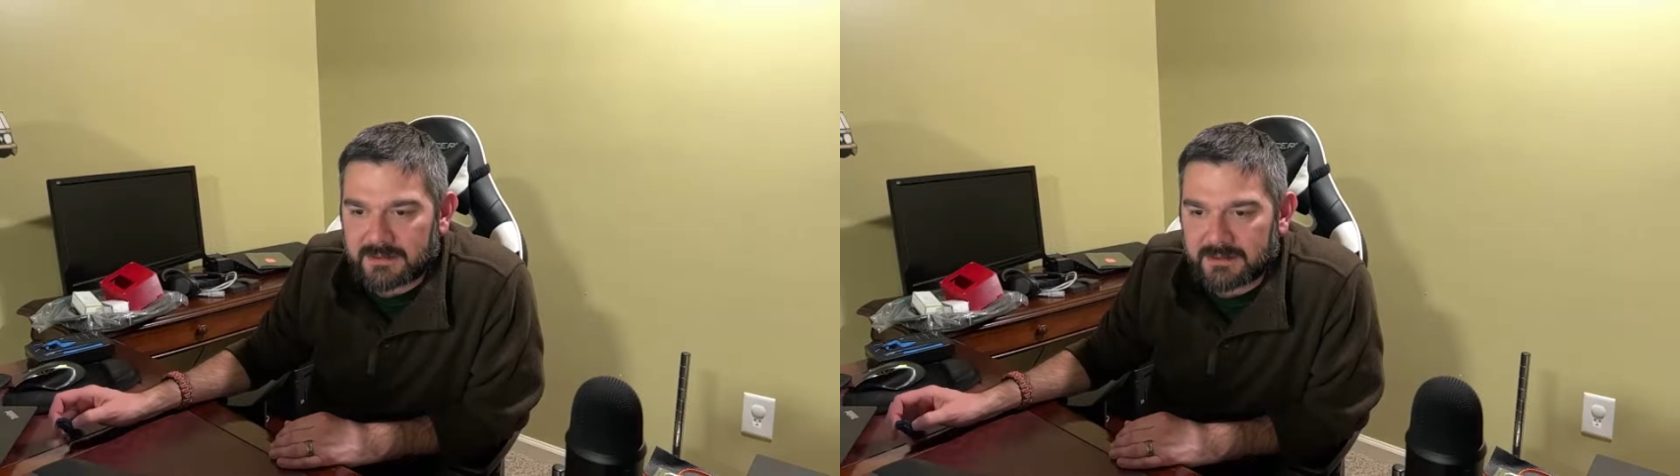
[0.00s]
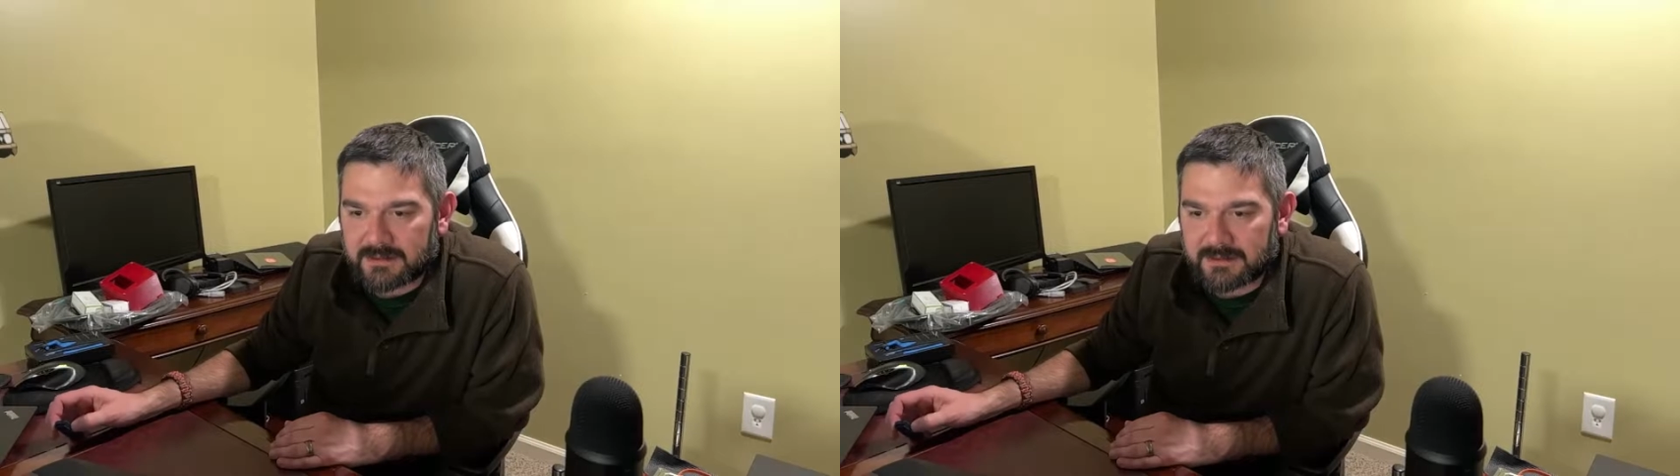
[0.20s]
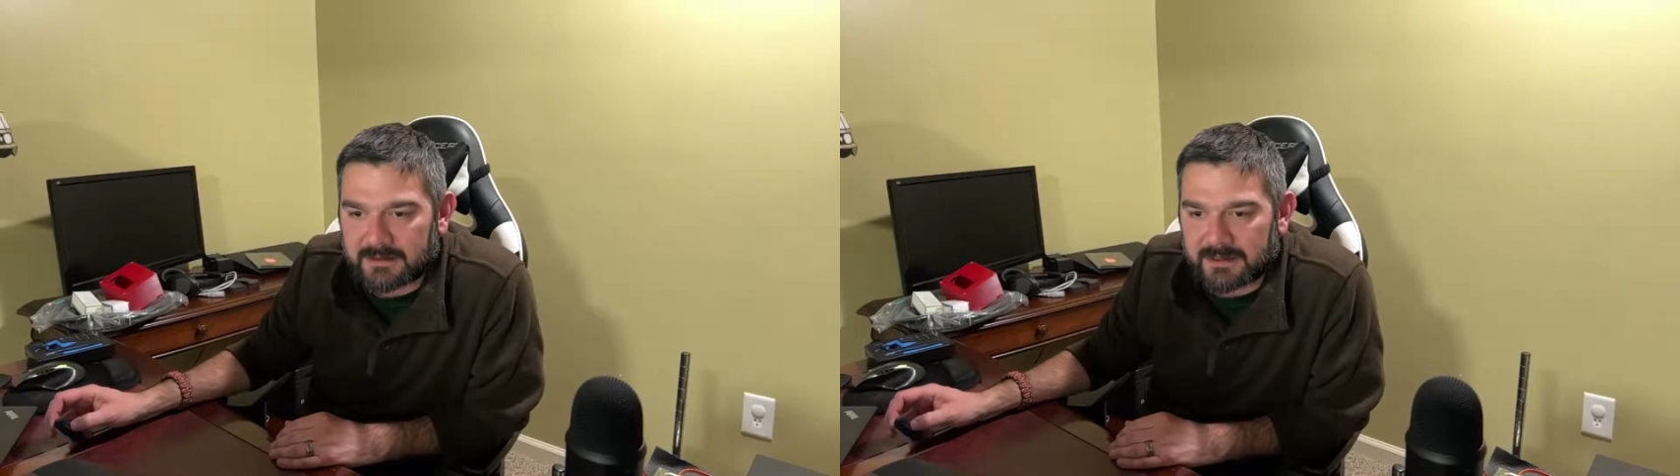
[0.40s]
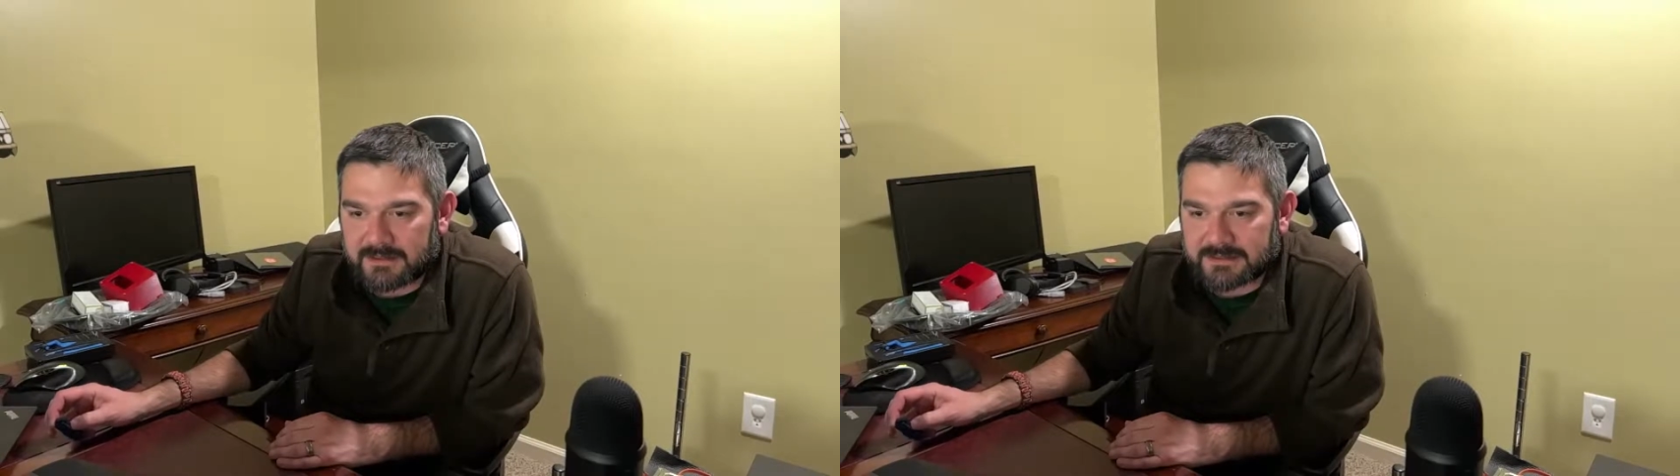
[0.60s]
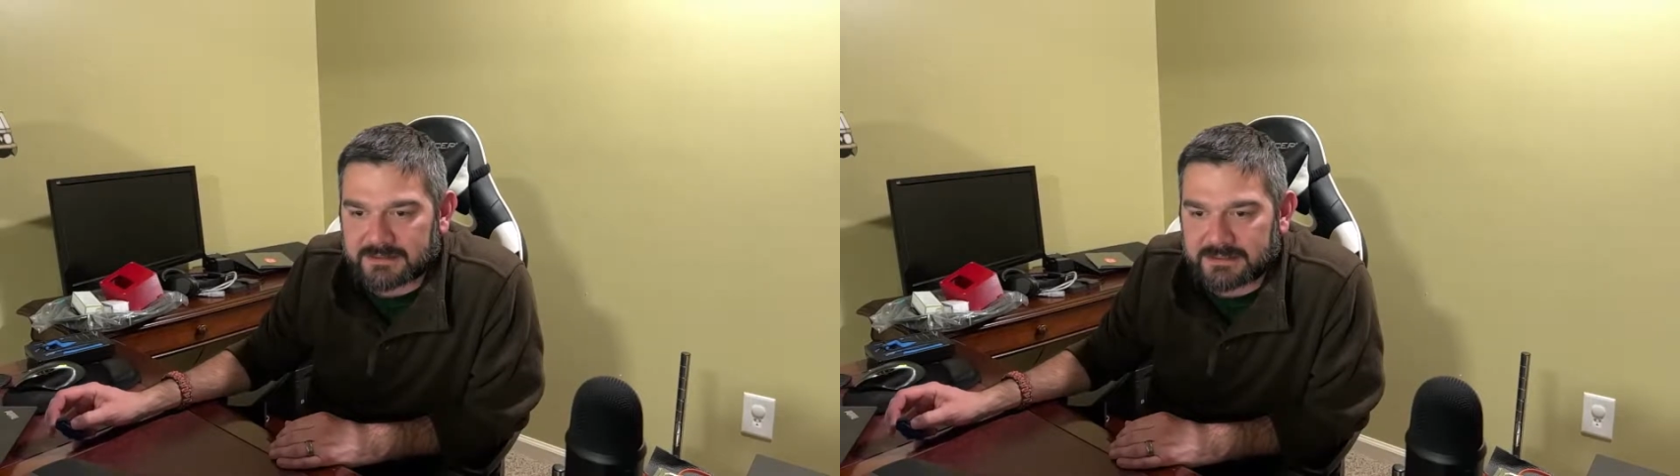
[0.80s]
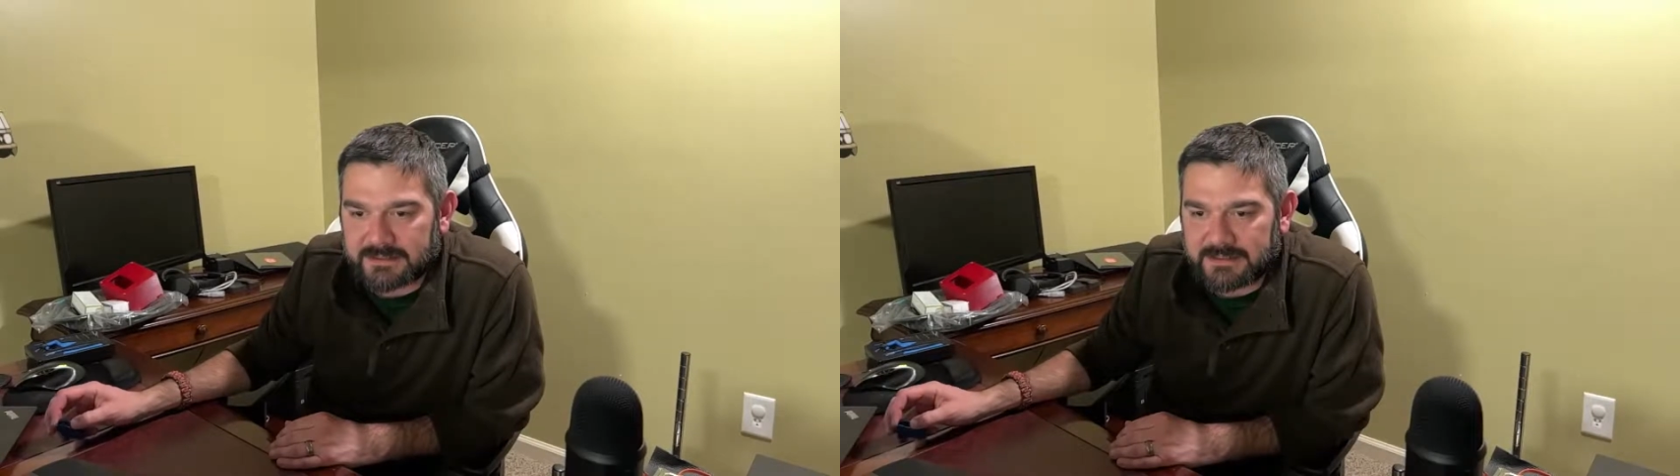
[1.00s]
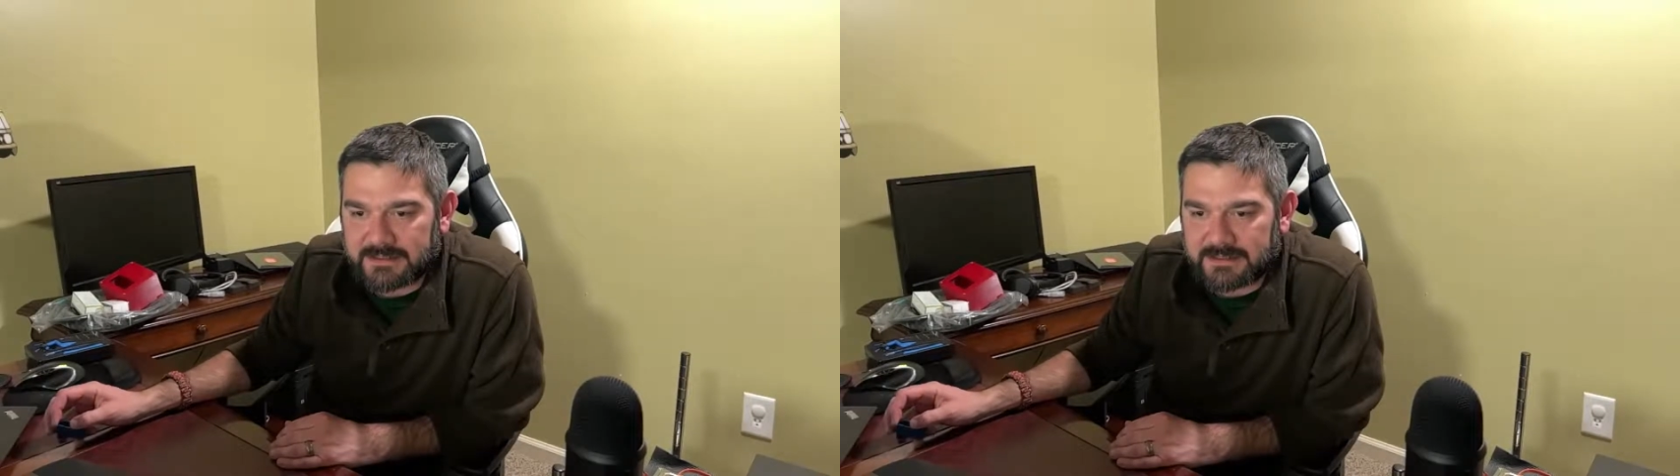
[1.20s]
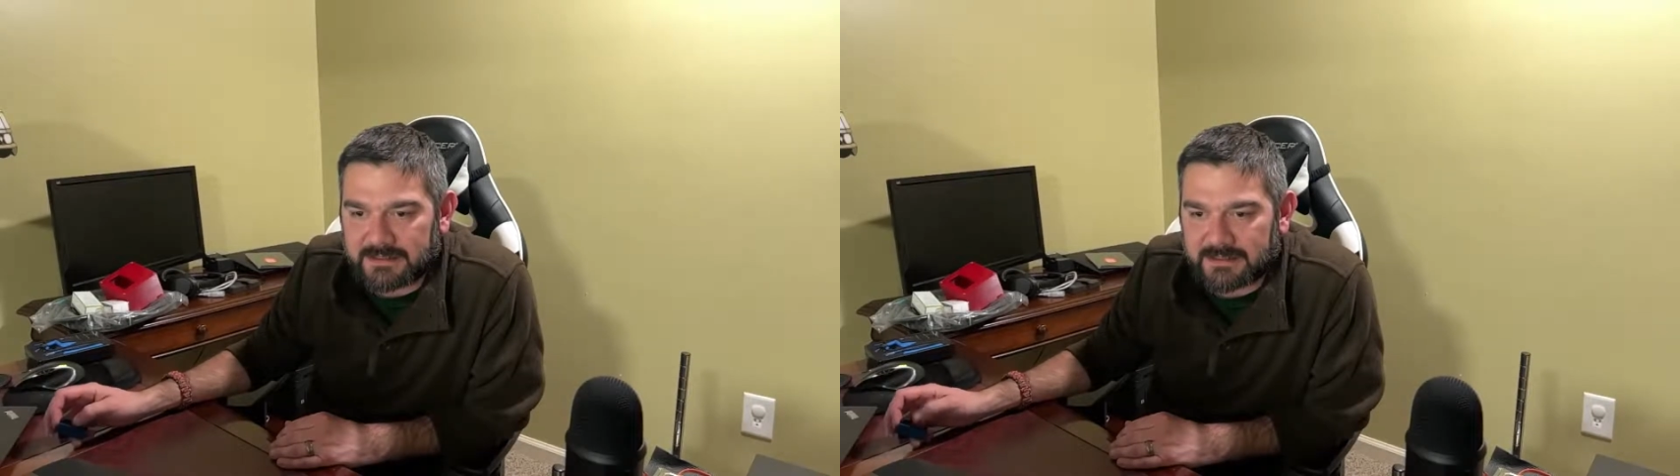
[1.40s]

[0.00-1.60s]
All right, let's see.